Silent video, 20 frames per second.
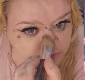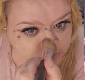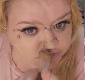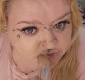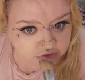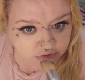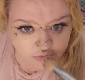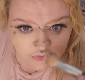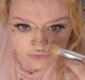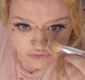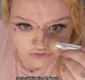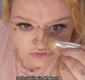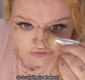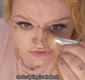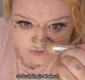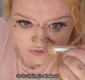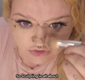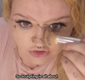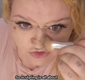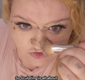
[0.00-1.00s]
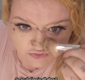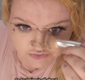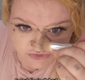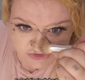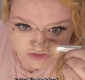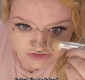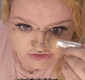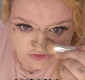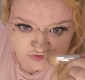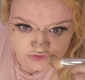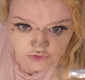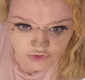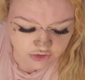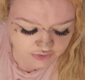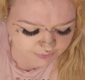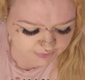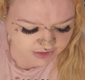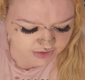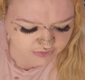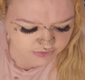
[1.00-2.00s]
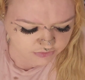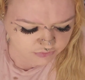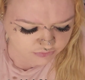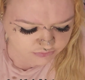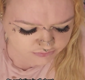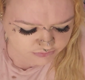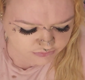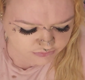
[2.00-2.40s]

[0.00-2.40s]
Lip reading: So sculpting is all about